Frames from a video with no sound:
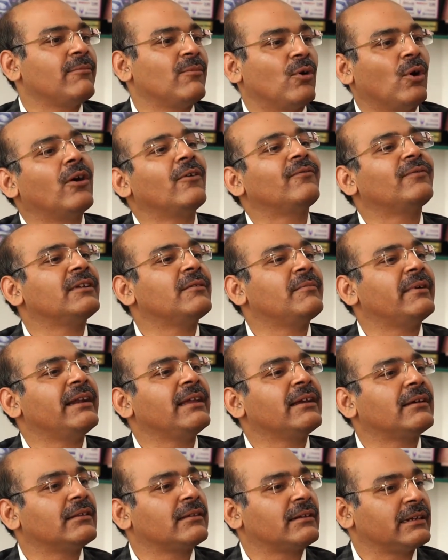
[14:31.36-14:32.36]
off the
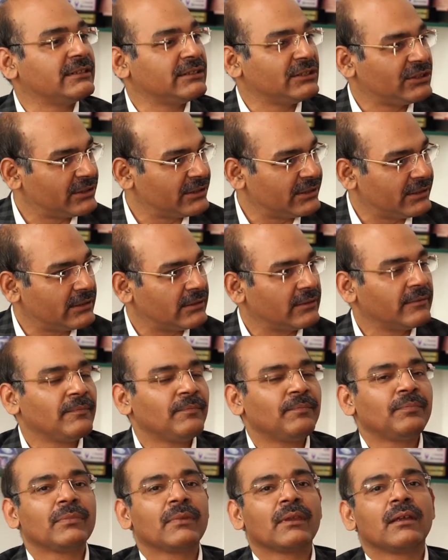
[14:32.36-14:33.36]
medical register,
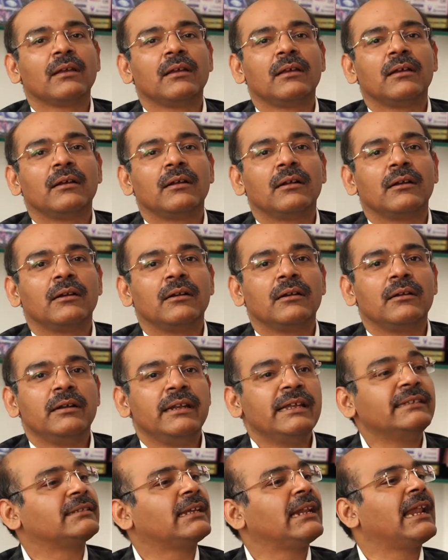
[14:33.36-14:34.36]

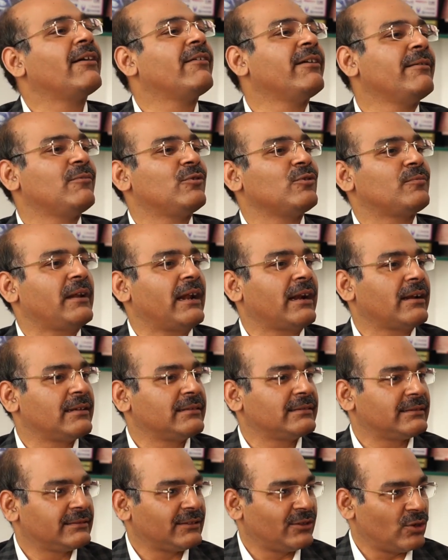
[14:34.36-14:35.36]
disallow him to
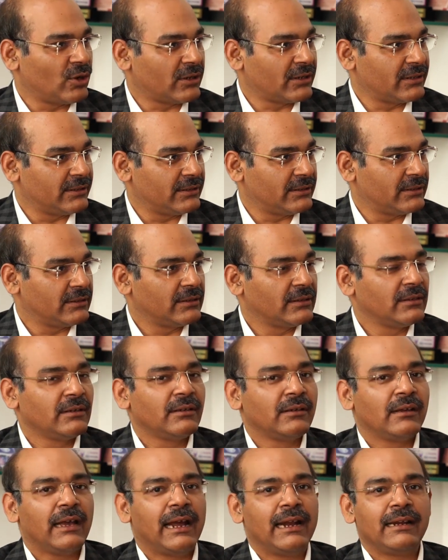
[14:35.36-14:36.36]
practice as a doctor,
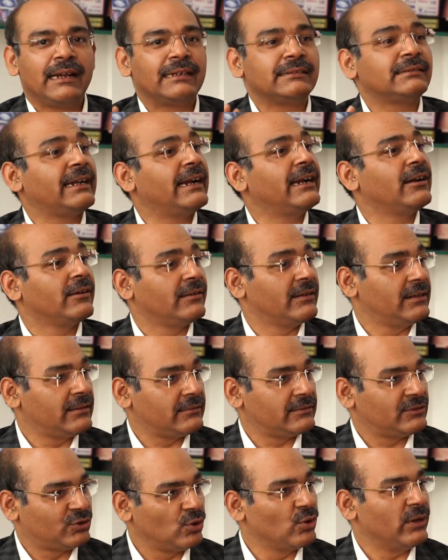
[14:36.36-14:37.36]
and that's the end of the
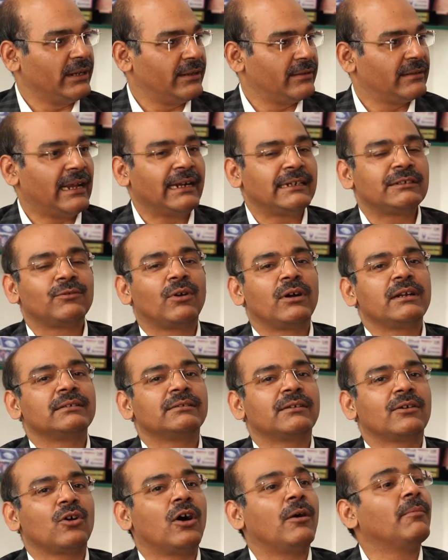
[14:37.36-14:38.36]
story. That's what is
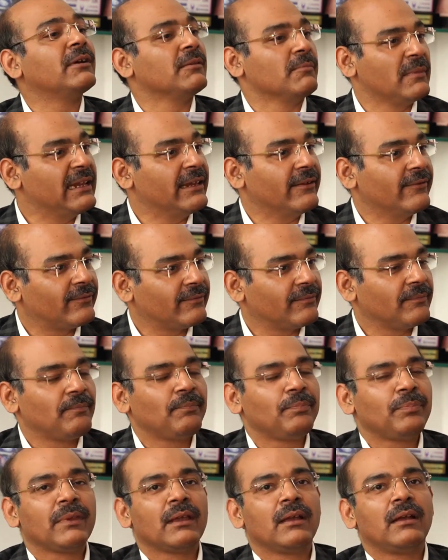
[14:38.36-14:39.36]
a common belief.
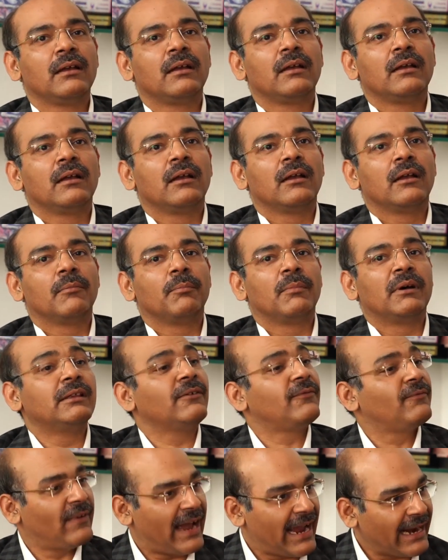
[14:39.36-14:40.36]
But the
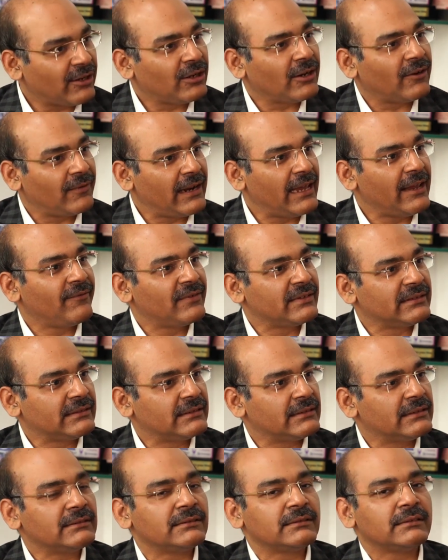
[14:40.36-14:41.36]
fact of life is
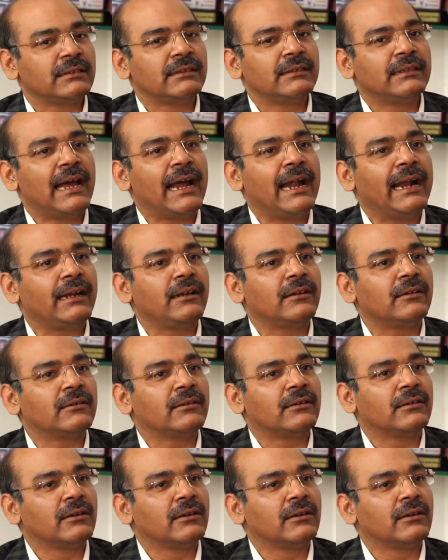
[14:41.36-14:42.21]
this, that